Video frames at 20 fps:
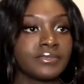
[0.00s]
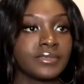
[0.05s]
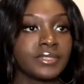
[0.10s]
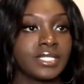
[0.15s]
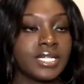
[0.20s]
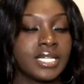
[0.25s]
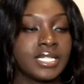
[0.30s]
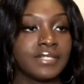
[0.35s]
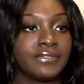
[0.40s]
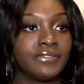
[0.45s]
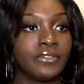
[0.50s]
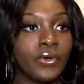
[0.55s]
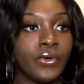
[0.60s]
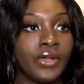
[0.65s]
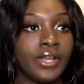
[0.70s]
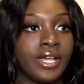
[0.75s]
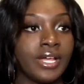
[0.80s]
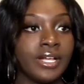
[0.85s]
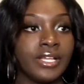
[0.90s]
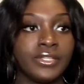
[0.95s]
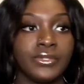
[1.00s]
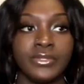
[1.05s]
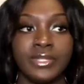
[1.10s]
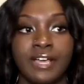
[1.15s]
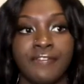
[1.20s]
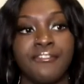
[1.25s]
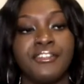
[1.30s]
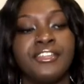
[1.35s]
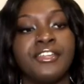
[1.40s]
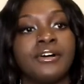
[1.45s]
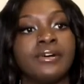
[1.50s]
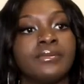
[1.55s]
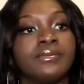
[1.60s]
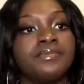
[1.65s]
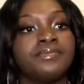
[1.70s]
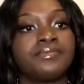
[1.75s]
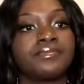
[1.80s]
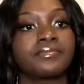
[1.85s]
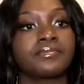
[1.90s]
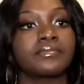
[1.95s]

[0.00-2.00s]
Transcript: because Florida you never know